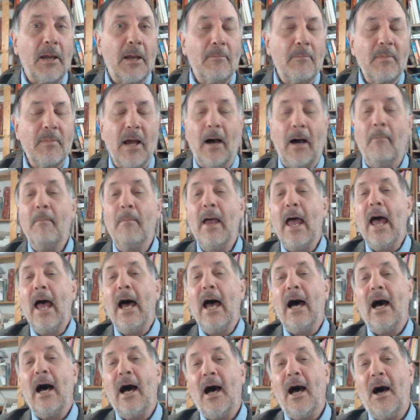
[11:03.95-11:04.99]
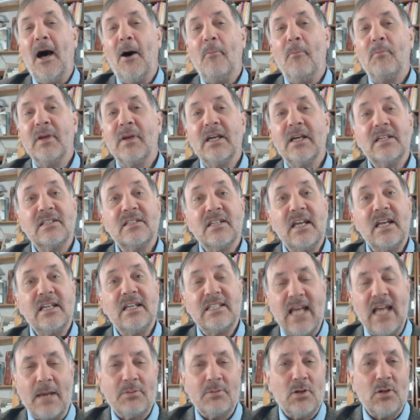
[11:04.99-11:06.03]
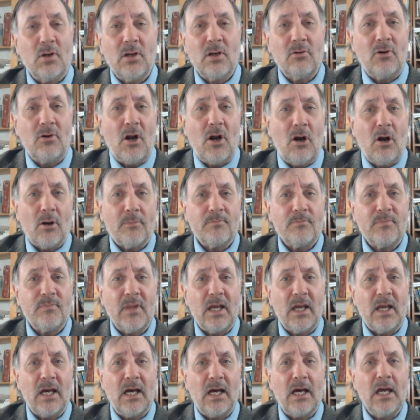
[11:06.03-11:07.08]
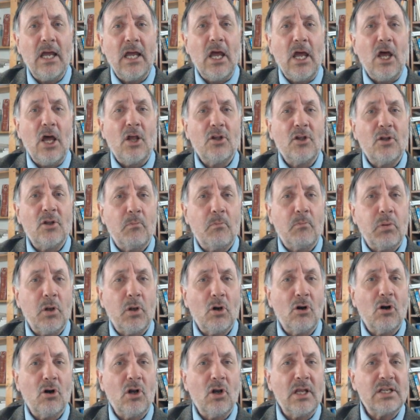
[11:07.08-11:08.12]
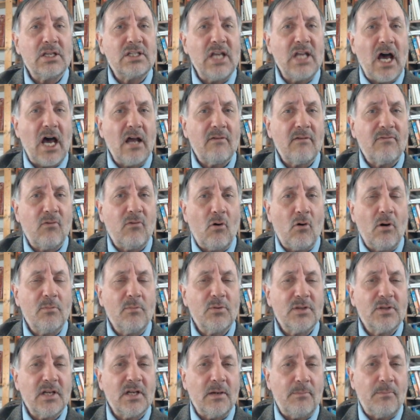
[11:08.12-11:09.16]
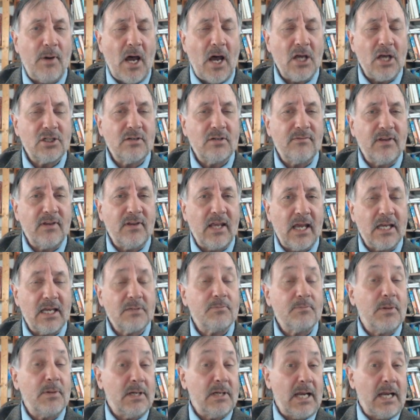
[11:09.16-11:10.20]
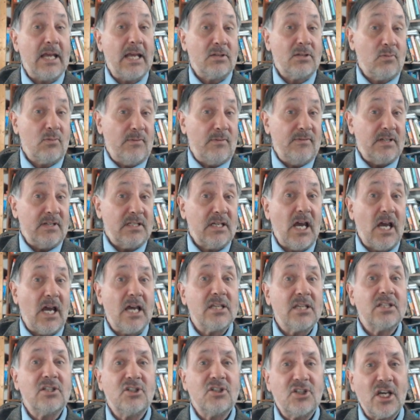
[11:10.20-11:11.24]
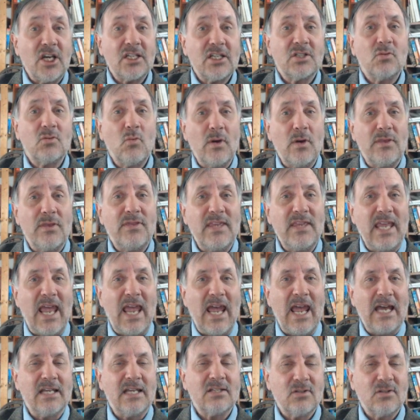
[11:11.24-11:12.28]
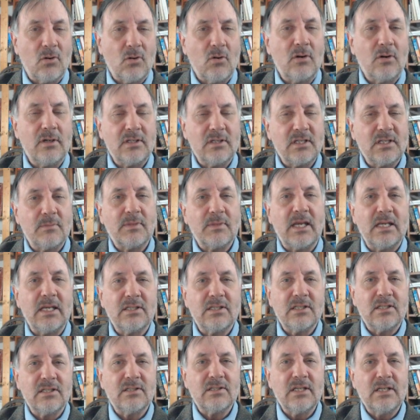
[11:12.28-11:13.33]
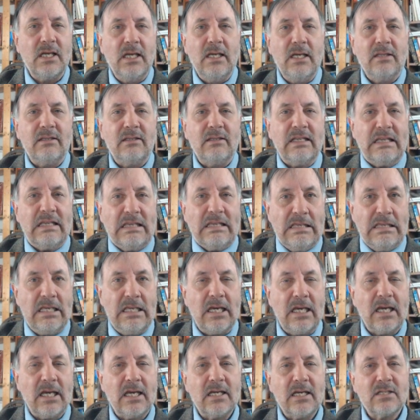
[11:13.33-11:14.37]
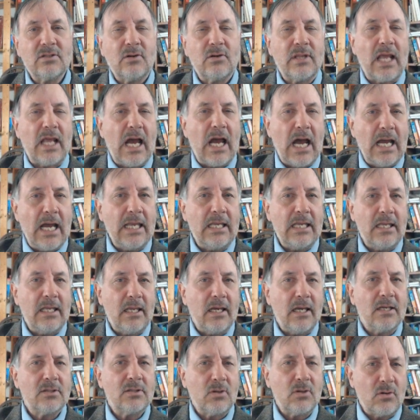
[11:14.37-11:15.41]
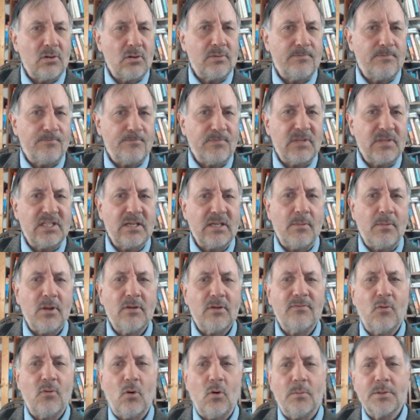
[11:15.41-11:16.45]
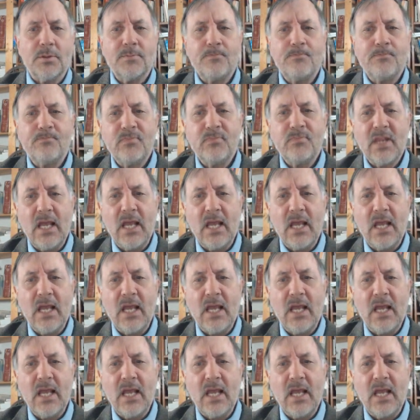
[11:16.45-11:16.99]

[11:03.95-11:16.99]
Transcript: Okay, um, uh, because it's absolutely wrong. Uh, the plural is not formed with an apostrophe s, but as we've discussed, just with the s, or in some cases the es or the ies or some other forms.